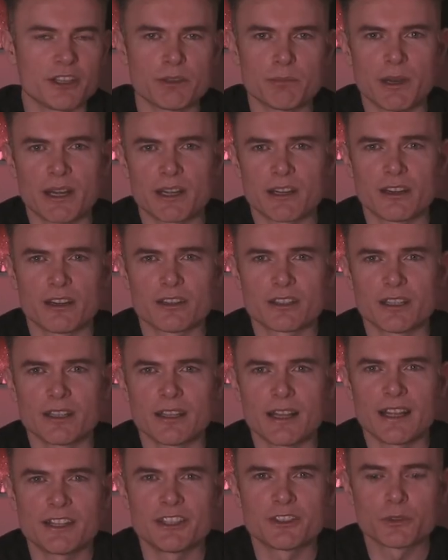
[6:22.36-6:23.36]
in your back
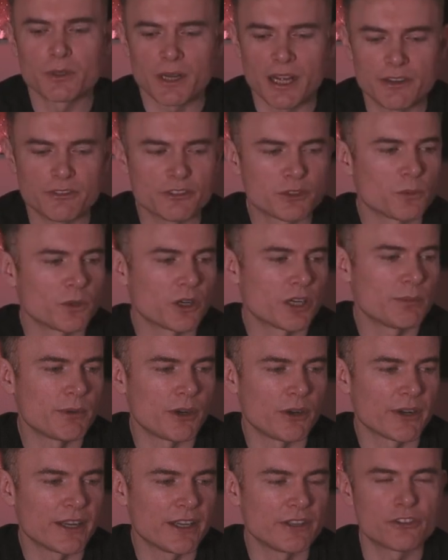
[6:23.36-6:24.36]
garden, and you don't have to worry
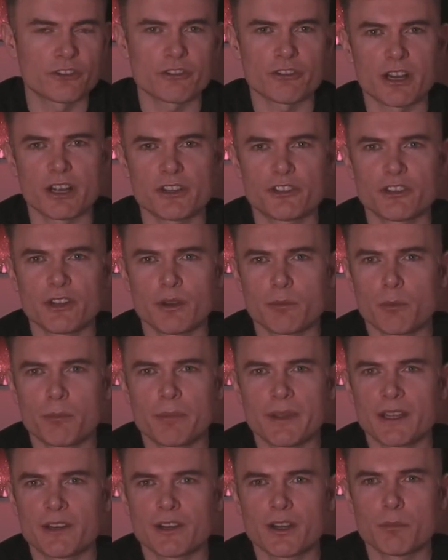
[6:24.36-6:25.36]
about it getting scratched up or
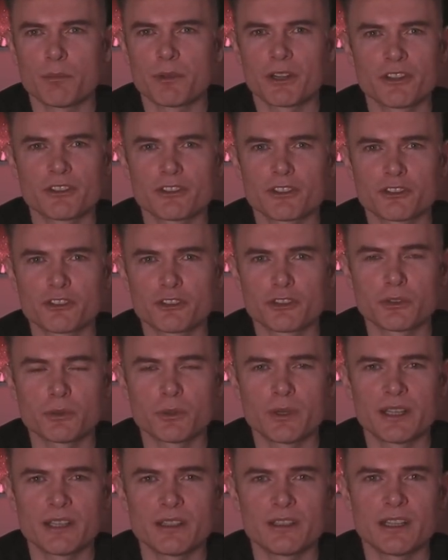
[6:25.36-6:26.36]
beaten up because they're
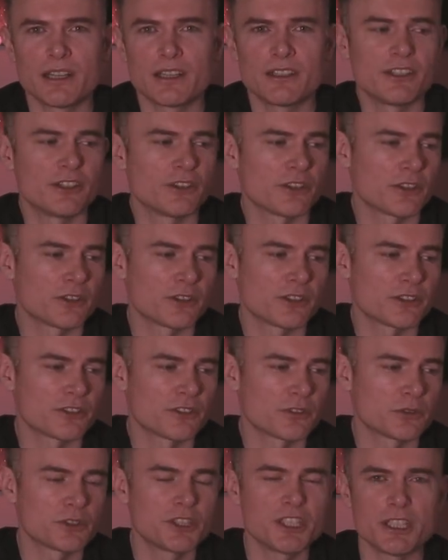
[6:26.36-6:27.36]
so, they're
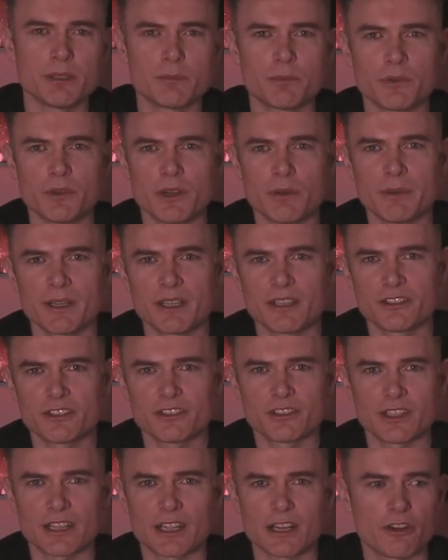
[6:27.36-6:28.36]
so cheap. I mean, this
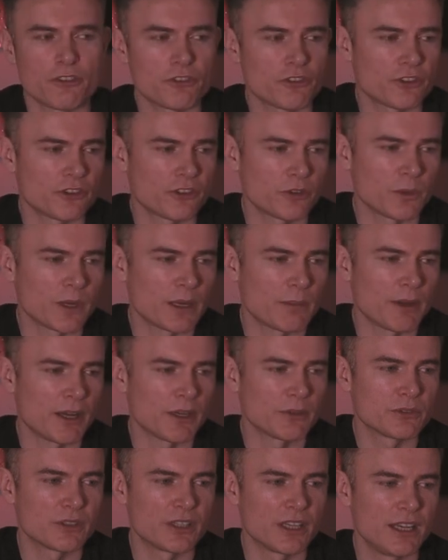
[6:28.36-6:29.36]
is like
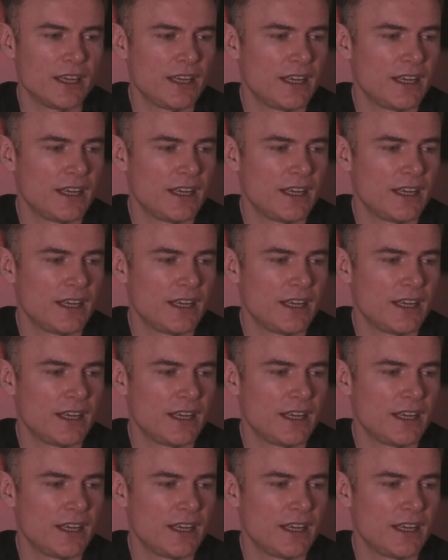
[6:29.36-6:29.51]
£120.